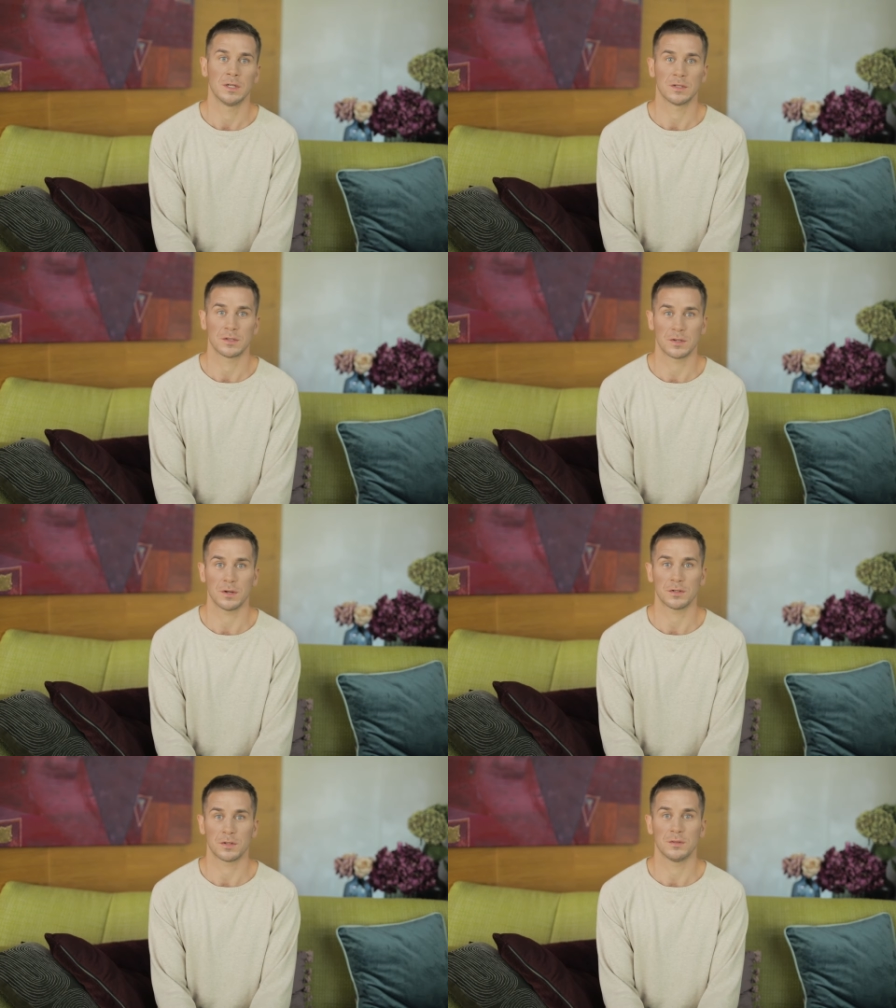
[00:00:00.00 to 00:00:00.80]

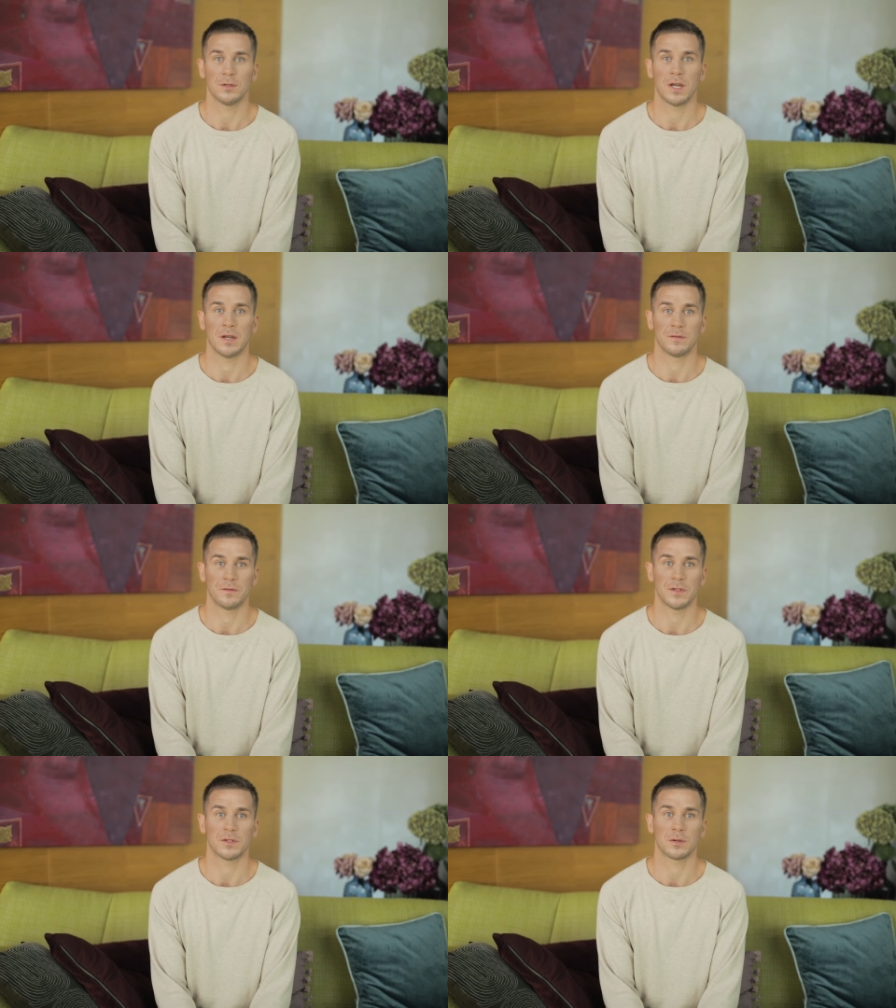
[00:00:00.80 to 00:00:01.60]
social, and
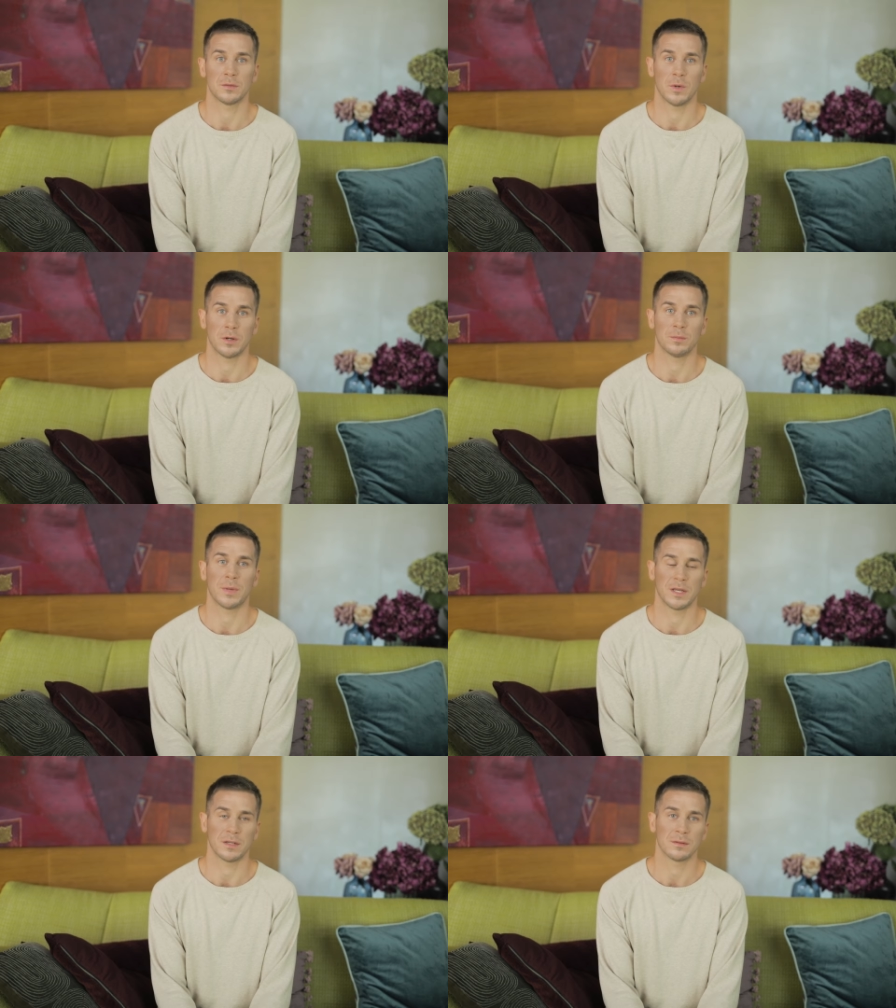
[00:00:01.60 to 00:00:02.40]
physical
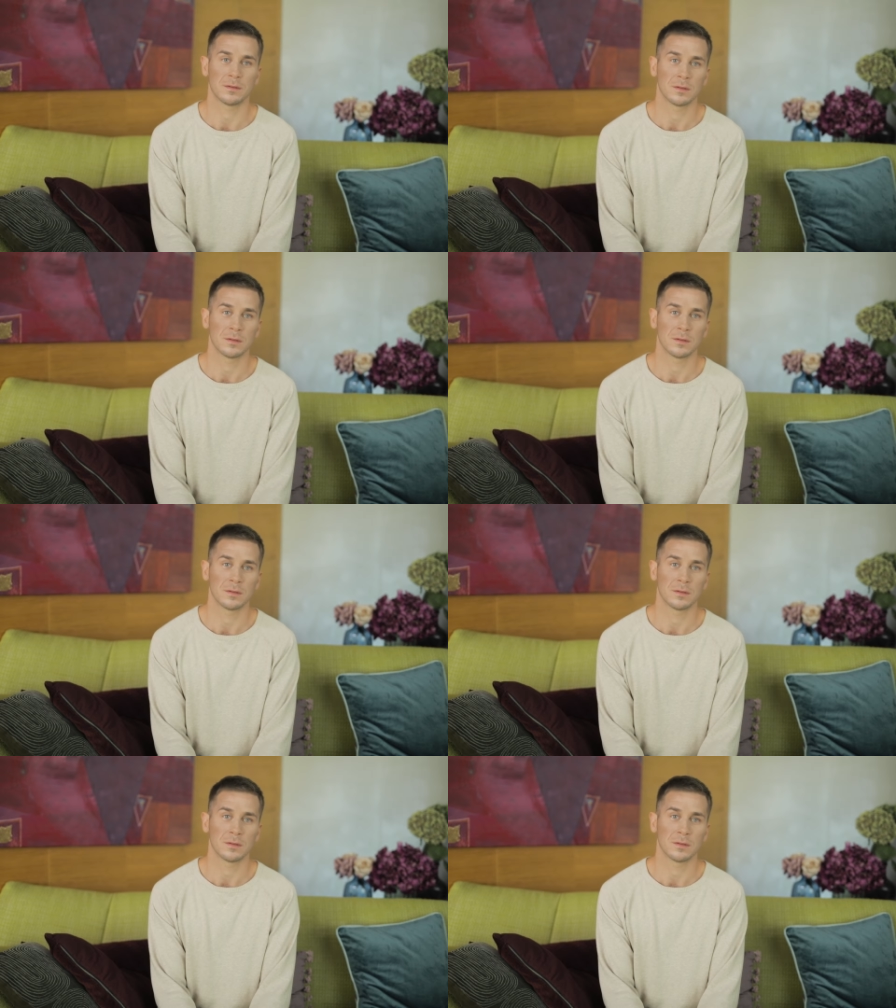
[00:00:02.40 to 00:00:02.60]
well-being.